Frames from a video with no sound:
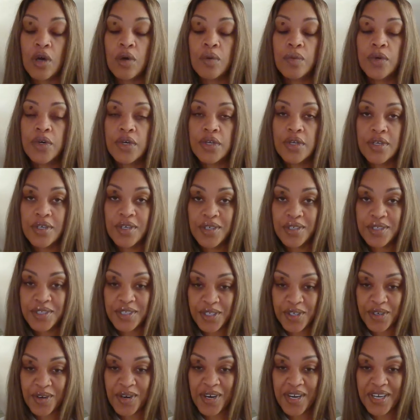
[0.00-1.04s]
Well, you know, it's
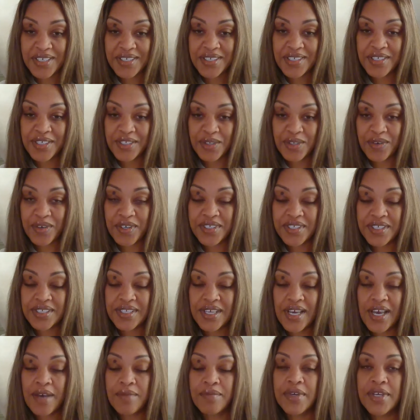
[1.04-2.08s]
a crazy story to
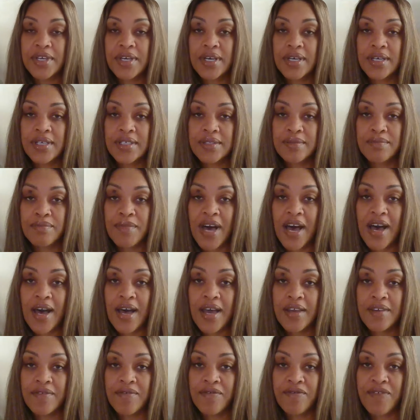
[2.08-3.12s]
that because
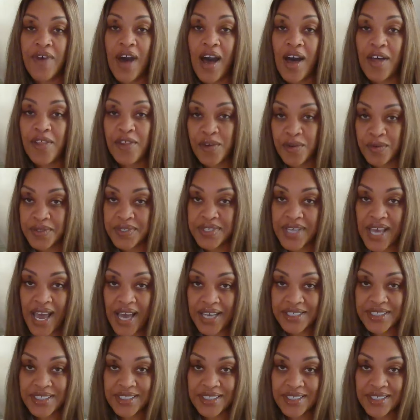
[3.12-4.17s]
my father was
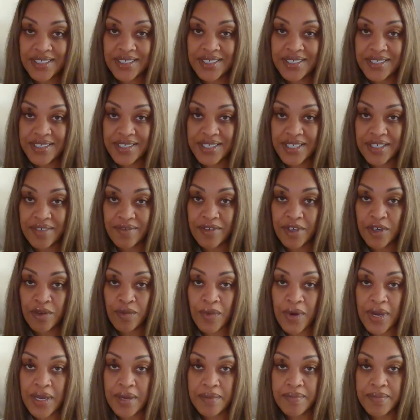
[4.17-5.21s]
actually conceived in
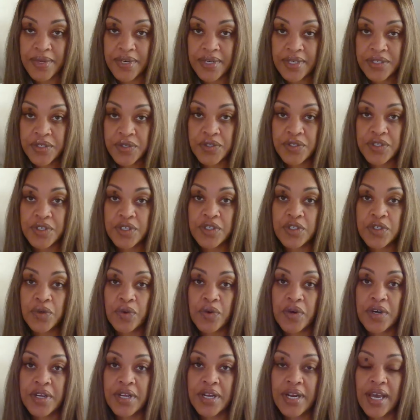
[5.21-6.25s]
rape. And this is a
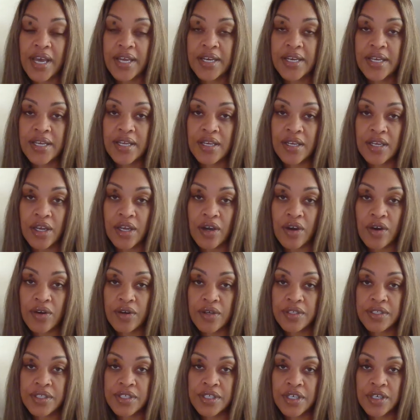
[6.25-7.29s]
story mm-hmm. that I didn't
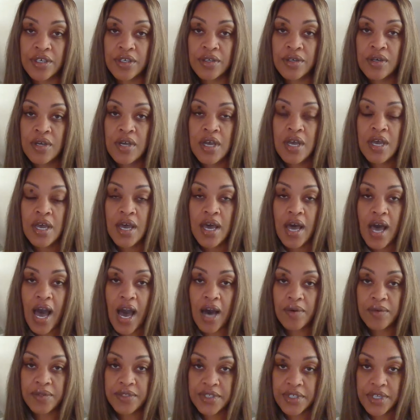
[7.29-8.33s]
learn until
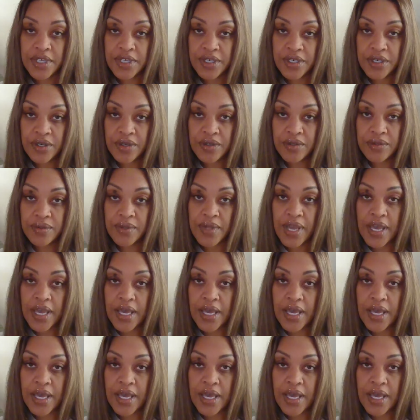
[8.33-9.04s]
I was an adult.